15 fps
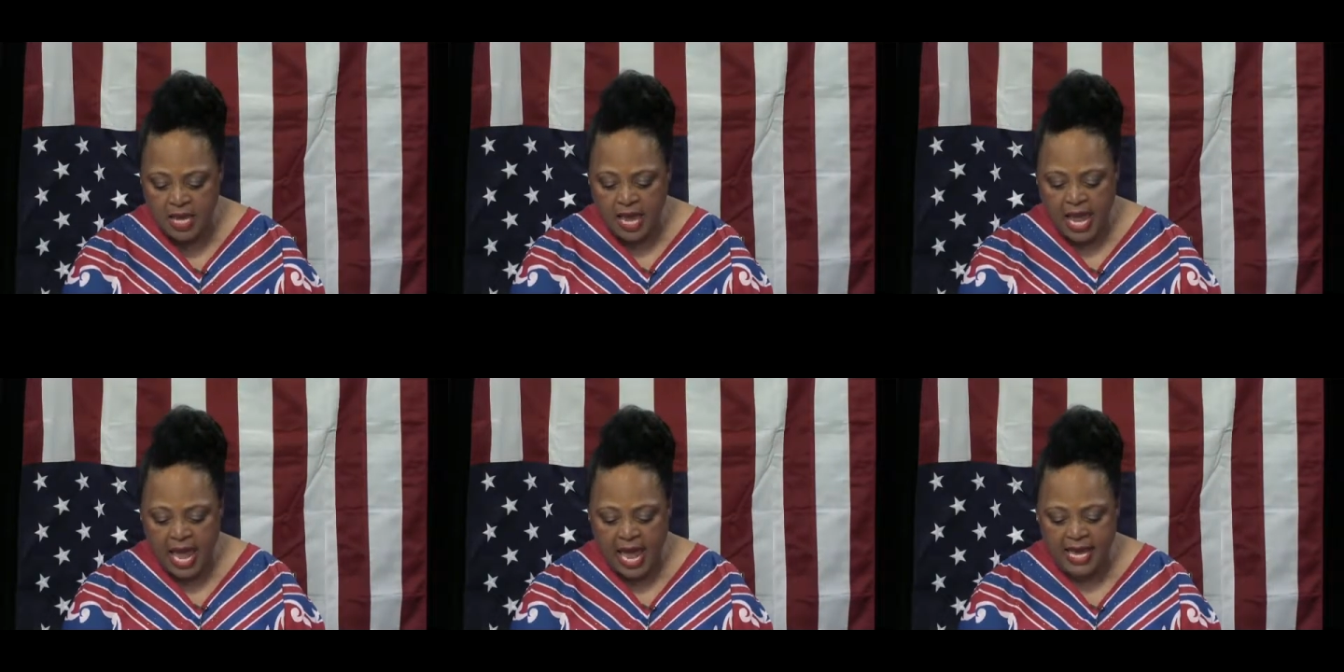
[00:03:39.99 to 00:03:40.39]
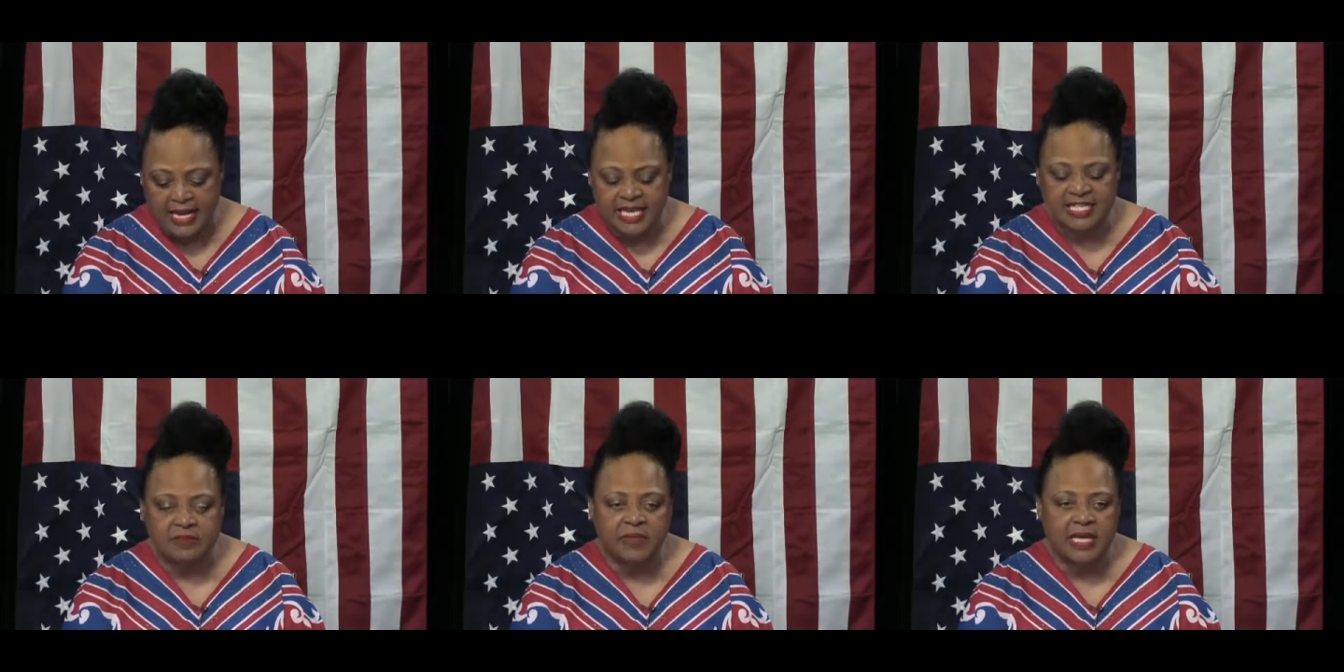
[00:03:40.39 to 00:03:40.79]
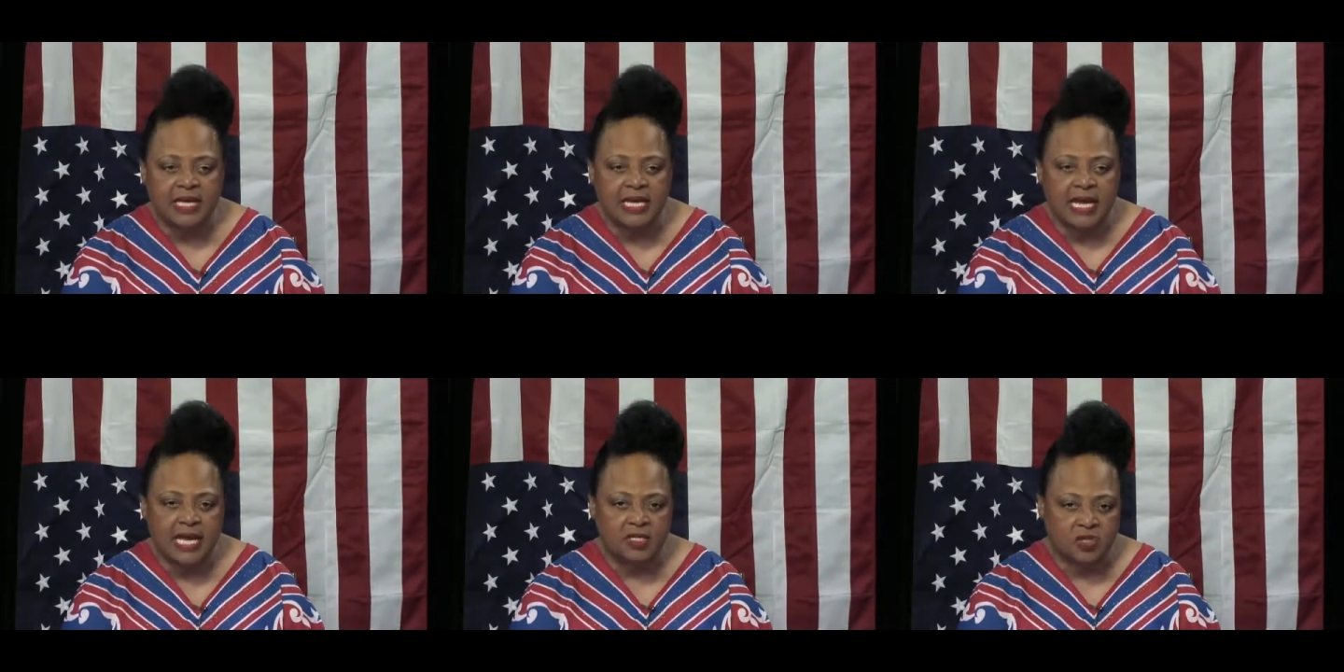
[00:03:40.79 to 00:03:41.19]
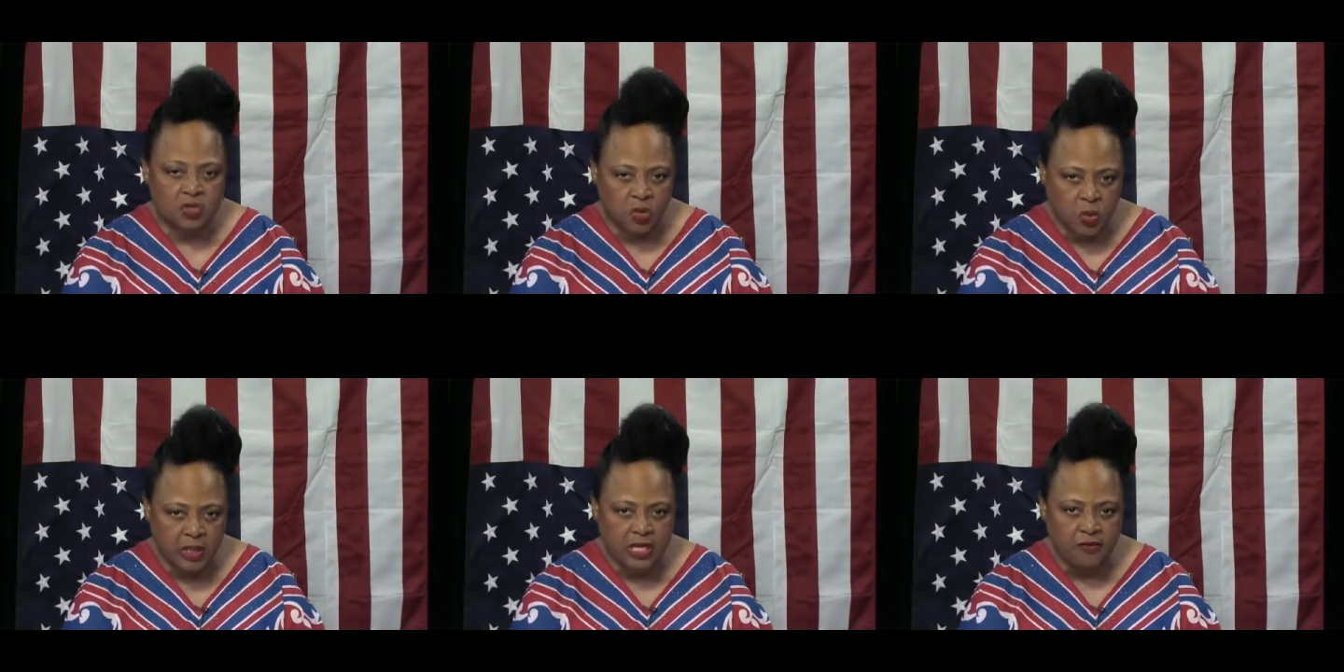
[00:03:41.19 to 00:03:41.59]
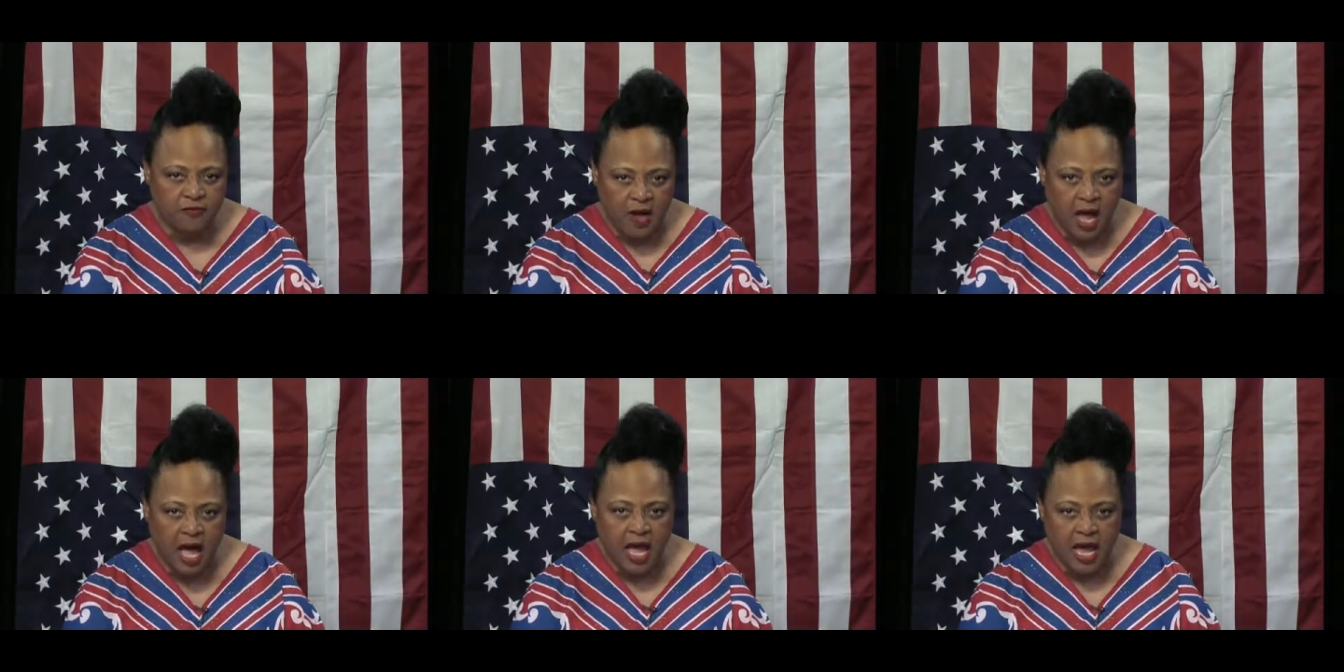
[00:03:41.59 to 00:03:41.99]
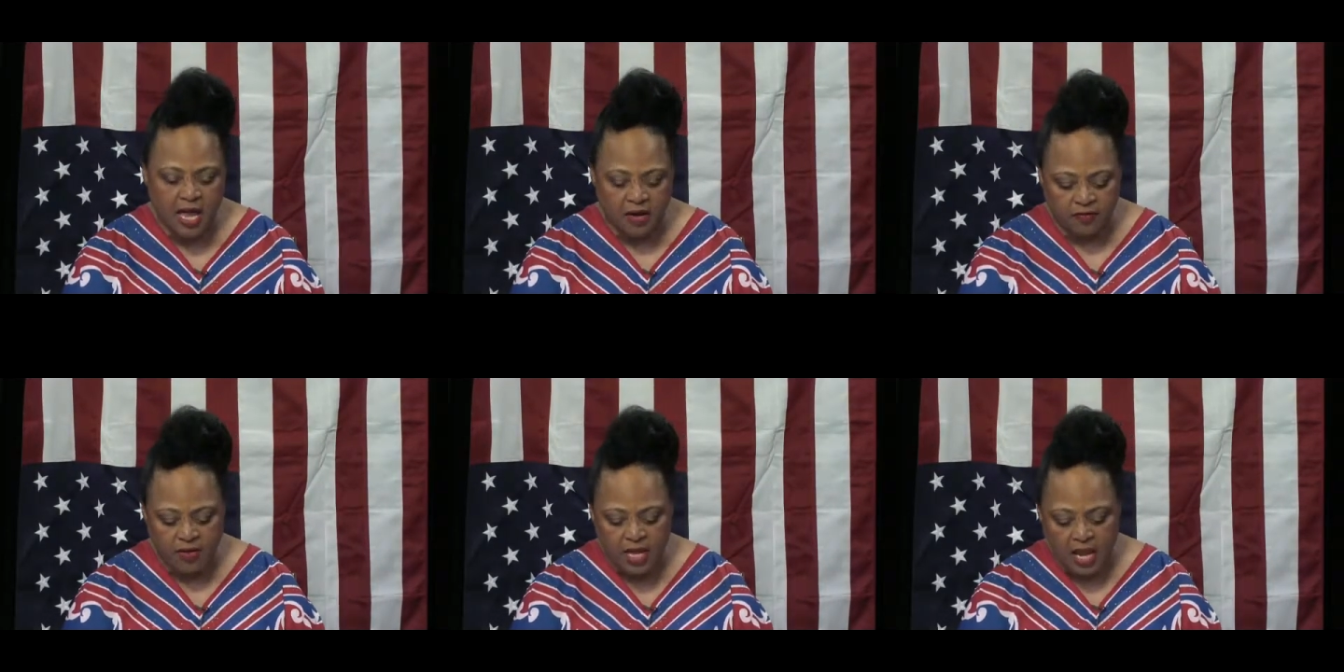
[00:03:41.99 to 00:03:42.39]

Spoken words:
and as many as 25